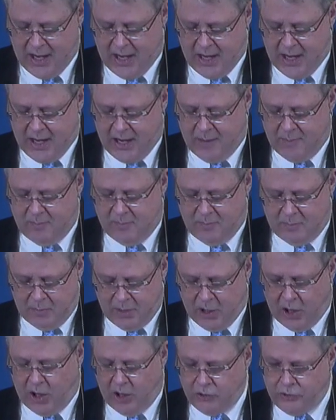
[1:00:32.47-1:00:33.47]

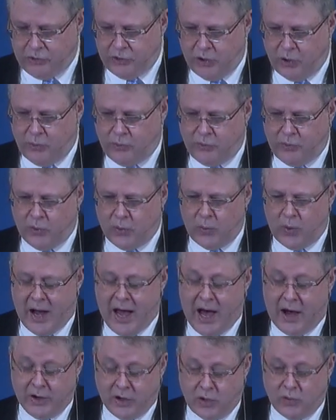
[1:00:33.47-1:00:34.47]
but also for
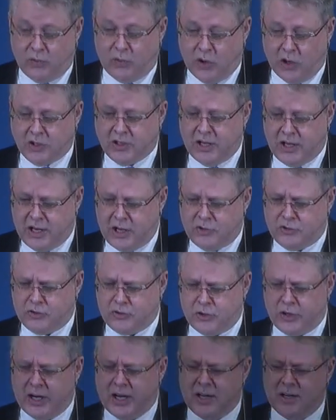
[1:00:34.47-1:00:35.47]
how you've worked in
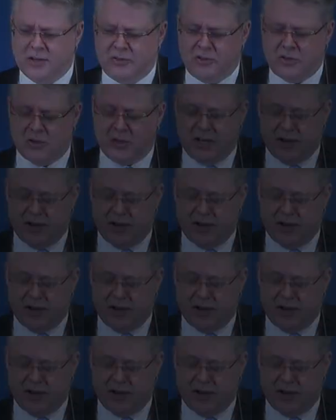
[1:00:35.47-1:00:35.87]
history to